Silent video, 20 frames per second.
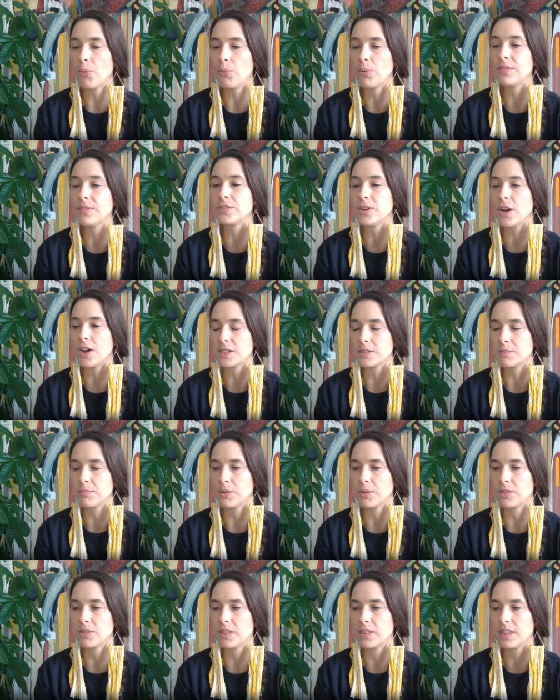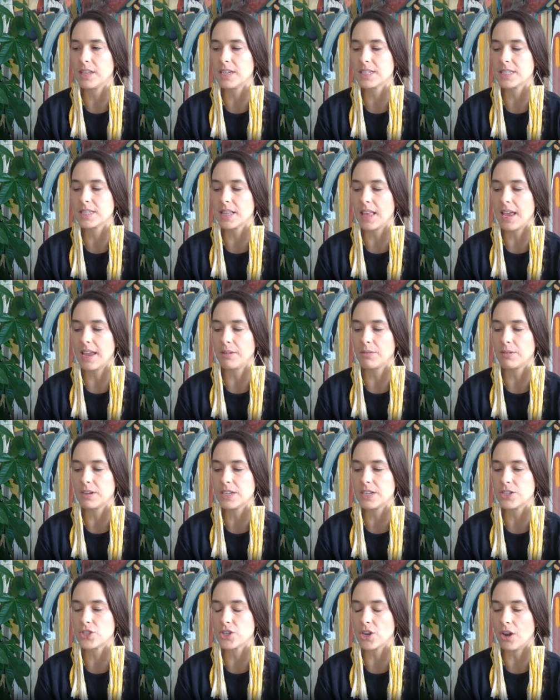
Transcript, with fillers: we've talked about this language